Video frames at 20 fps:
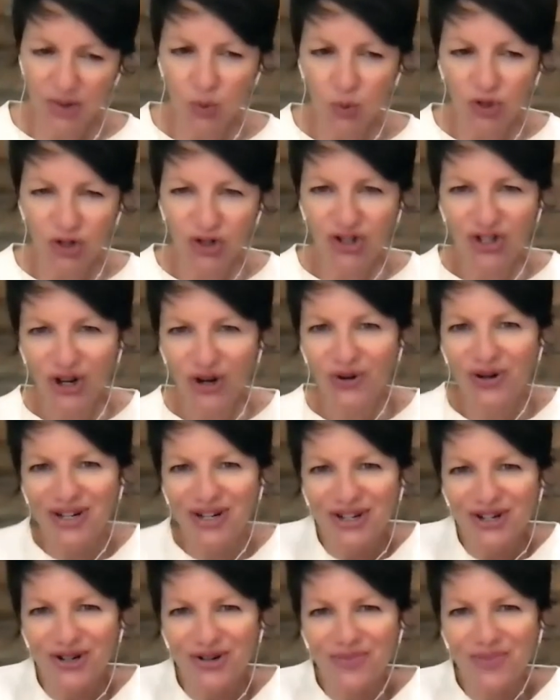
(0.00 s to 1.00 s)
we're so
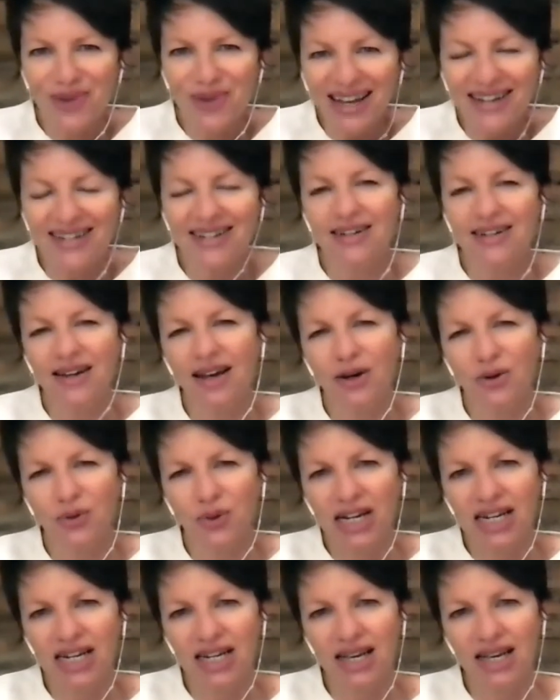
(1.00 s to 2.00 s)
interdependent now, right?